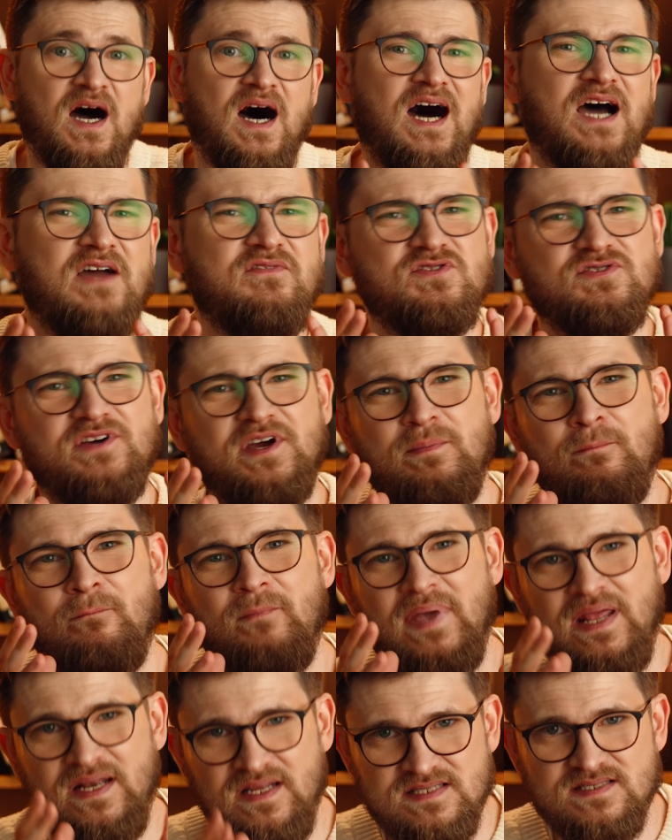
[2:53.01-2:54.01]
I've tried
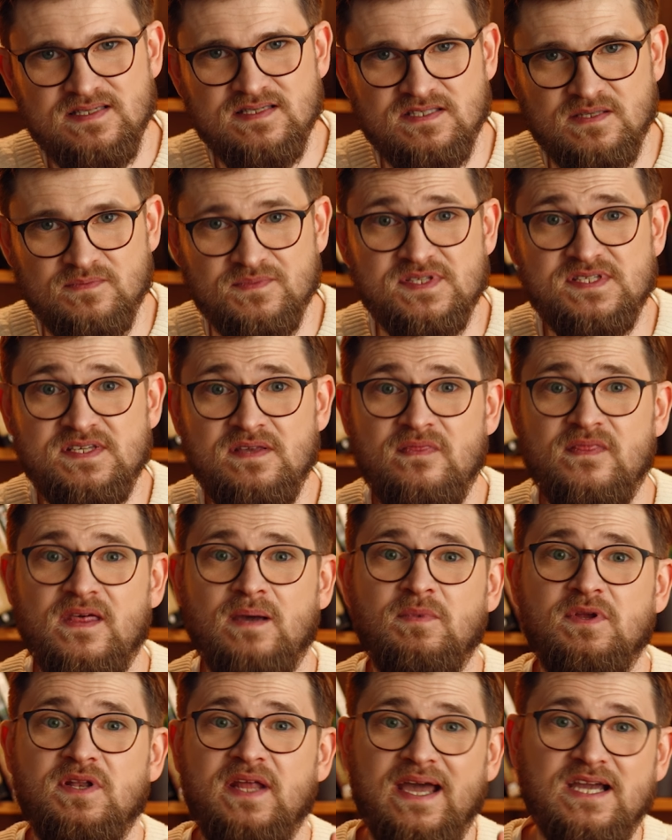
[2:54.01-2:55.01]
many systems, seen
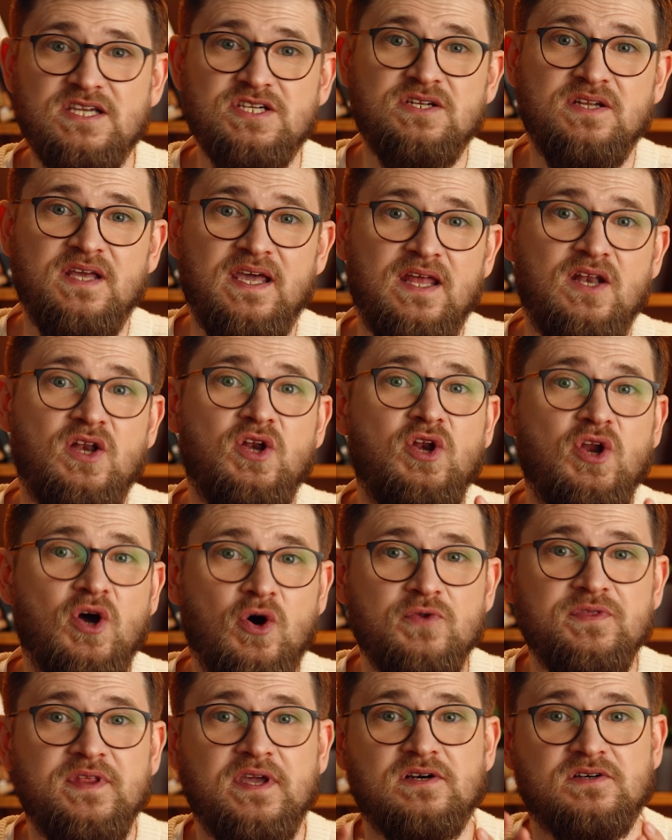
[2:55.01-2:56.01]
them in action, and
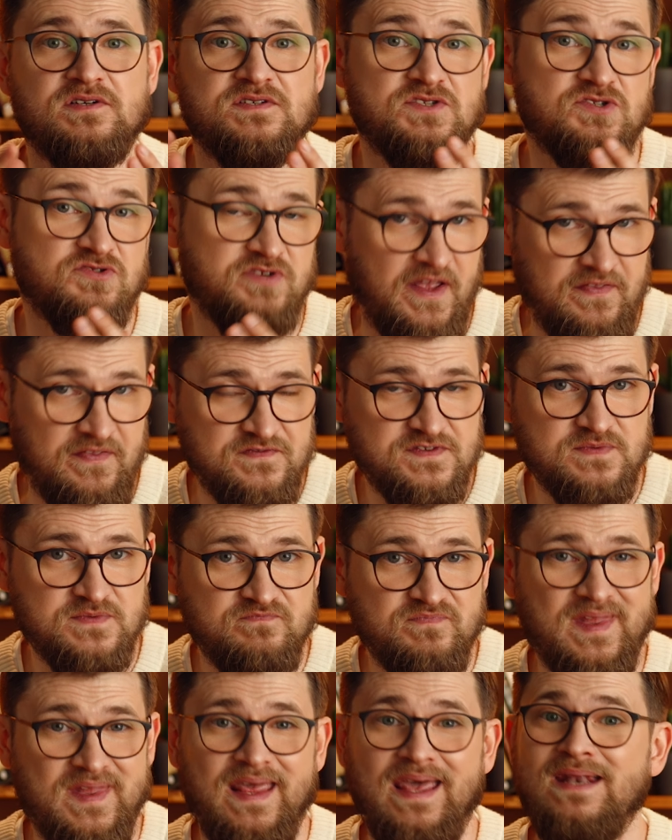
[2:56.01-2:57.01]
know their strengths
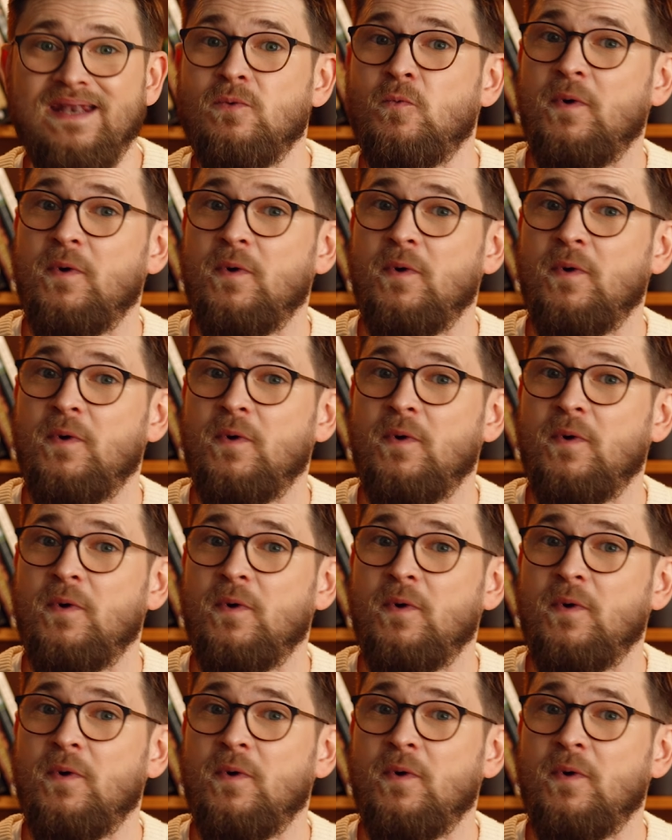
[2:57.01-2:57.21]
and